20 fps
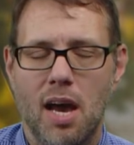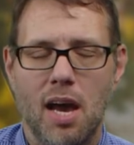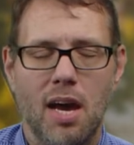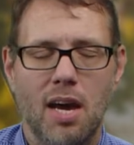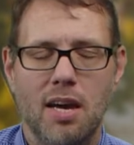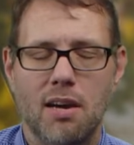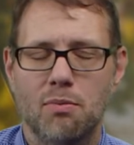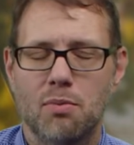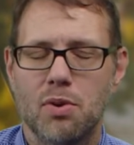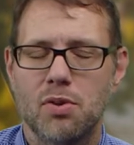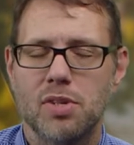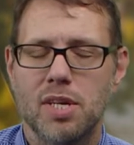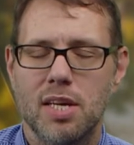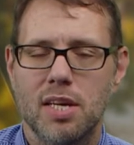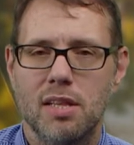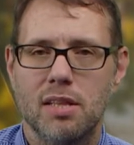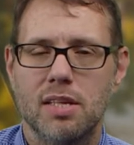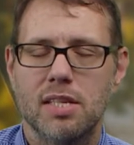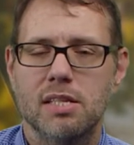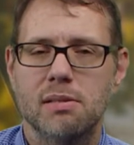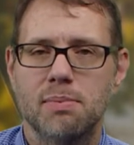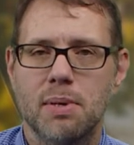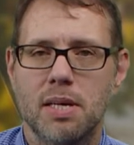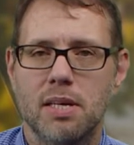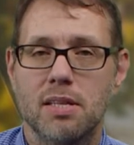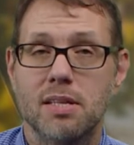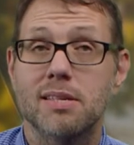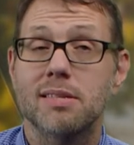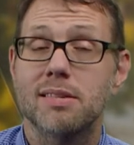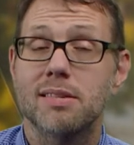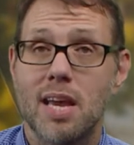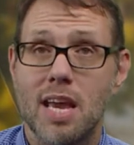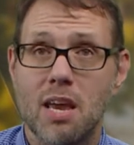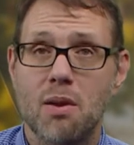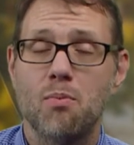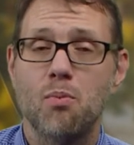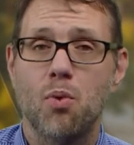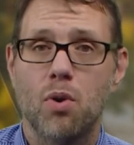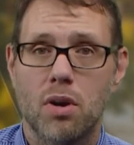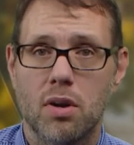I routinely spell the
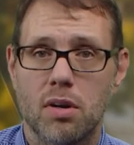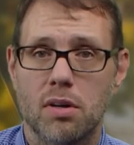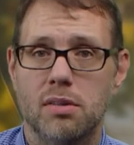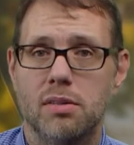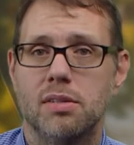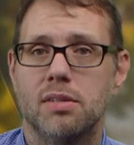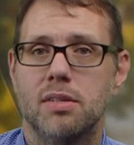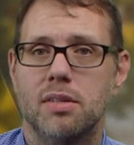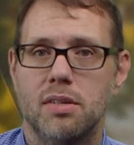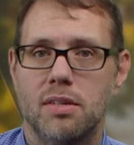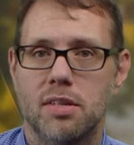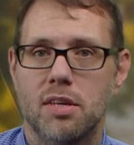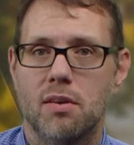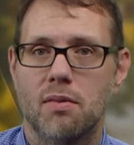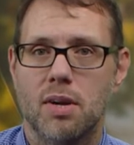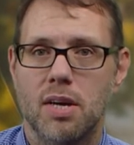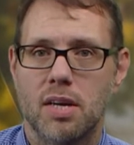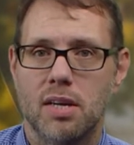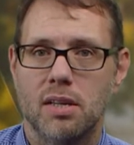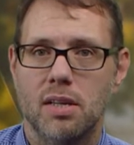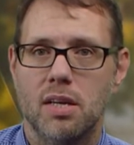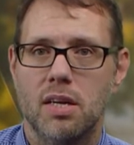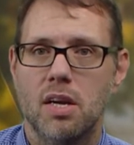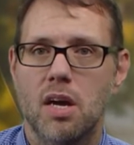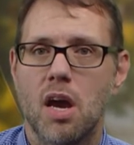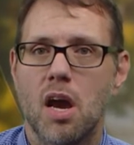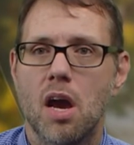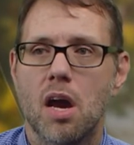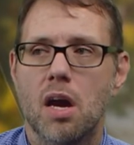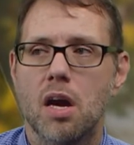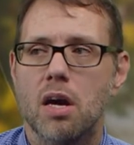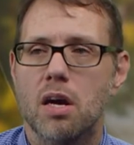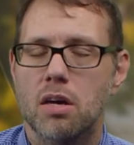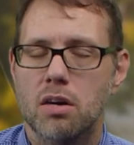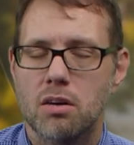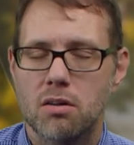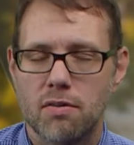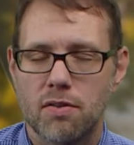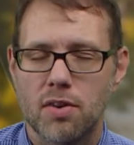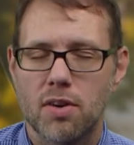same words incorrectly
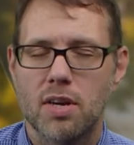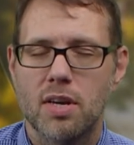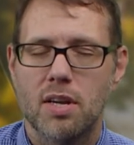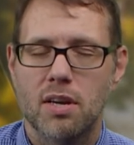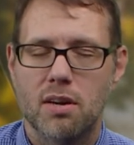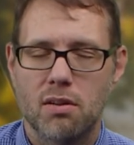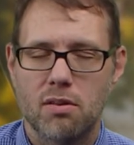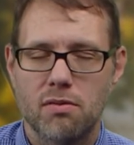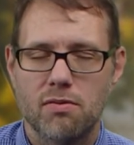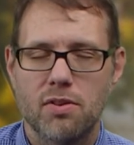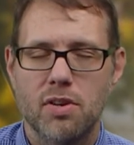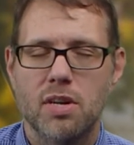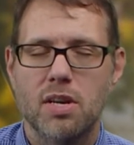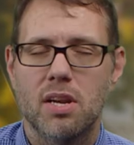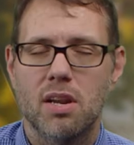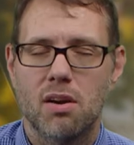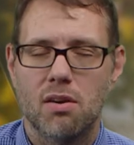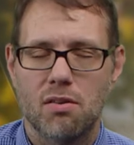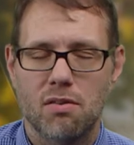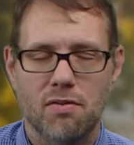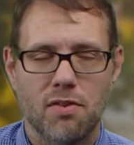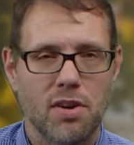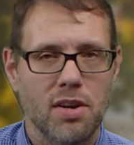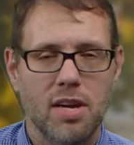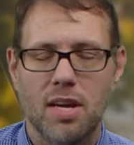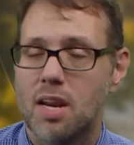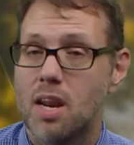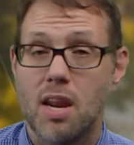over and over and over again.